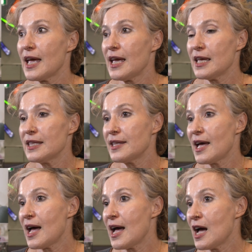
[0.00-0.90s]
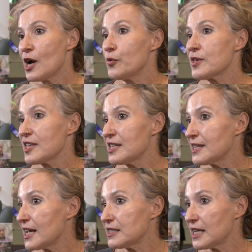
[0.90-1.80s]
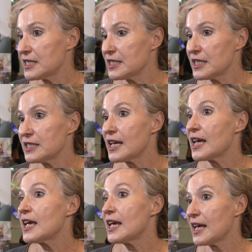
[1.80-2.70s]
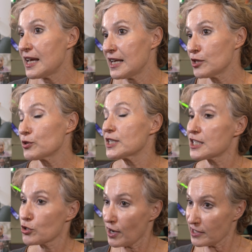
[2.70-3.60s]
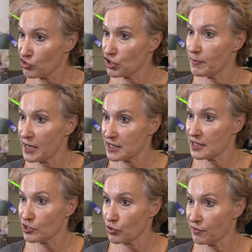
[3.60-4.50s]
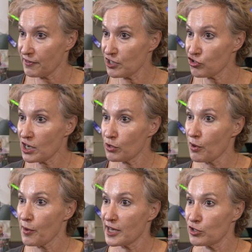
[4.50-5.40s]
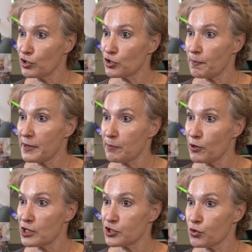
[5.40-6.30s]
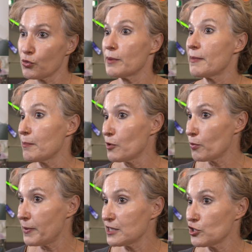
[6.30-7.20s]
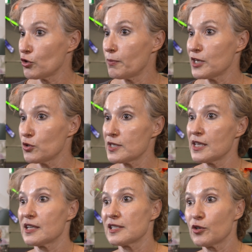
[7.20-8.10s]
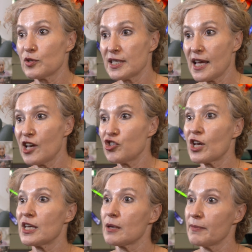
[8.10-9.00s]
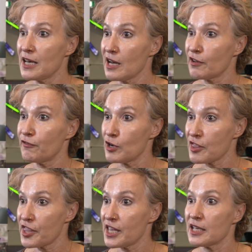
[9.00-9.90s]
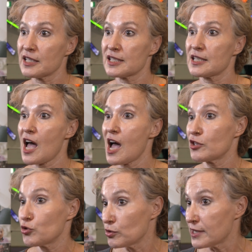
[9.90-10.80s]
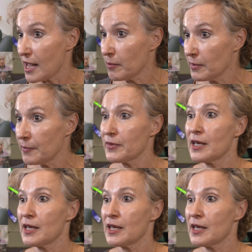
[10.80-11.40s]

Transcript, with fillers: And uh, within that, I did a, a, it was a strategy based intervention where I taught people to remember better by using association and meaningful things uh, to them